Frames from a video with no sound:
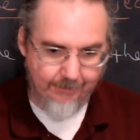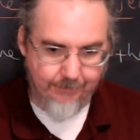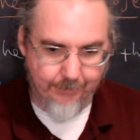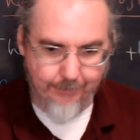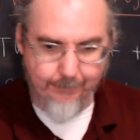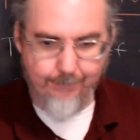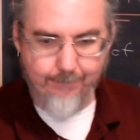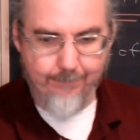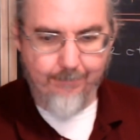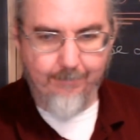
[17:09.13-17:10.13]
so
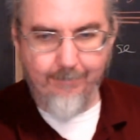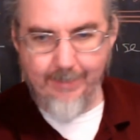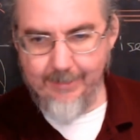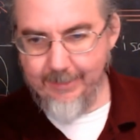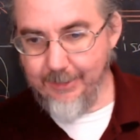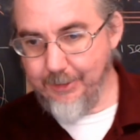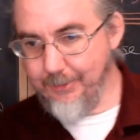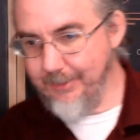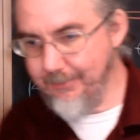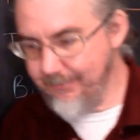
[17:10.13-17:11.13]
the issue
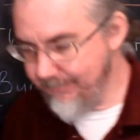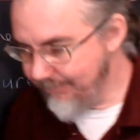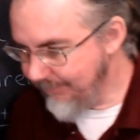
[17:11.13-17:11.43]
is,